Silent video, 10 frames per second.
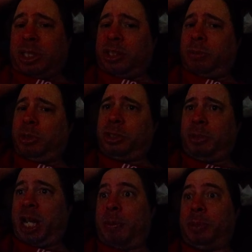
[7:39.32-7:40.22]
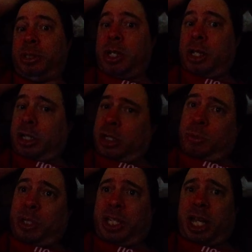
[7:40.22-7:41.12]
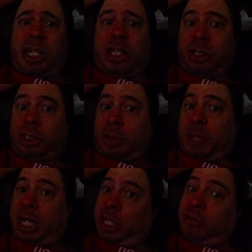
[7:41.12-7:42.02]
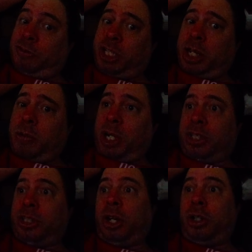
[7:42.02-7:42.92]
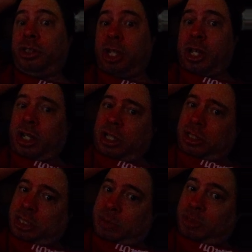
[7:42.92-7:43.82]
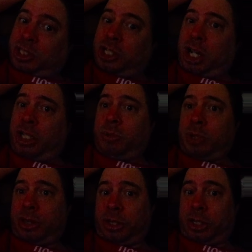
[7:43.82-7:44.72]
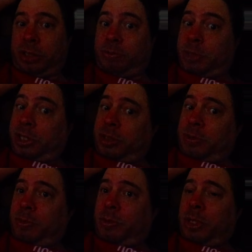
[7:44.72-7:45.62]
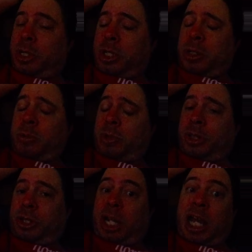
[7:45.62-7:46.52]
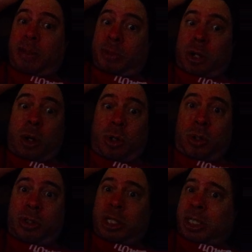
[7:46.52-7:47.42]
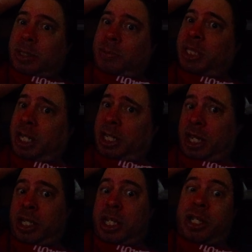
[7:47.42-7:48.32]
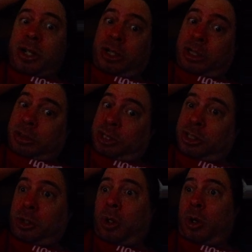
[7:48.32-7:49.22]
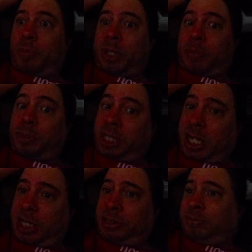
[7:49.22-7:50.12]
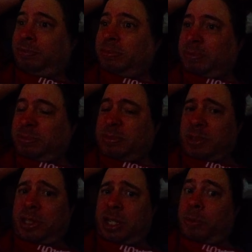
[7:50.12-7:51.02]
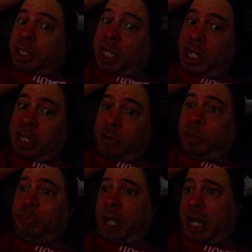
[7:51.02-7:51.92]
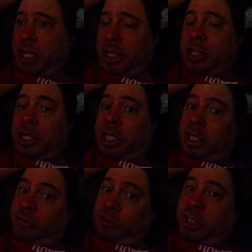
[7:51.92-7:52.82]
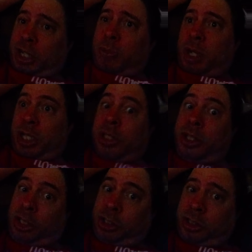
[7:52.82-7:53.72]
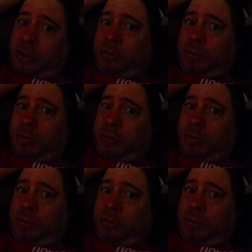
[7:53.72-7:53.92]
we'll see what happens when Kenny does come back. If Jay White does side with Adam Cole, but then again, he can. This is going to all be a plot. And then when Kenny comes back, if Jay White does